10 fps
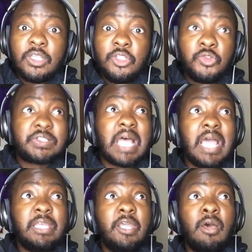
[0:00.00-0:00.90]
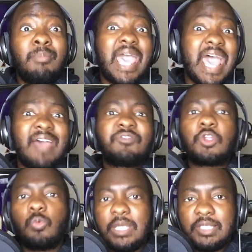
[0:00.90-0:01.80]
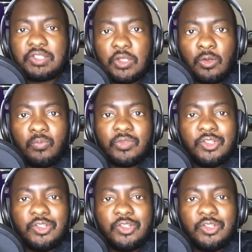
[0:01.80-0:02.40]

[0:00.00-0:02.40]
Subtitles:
You signed him after week two.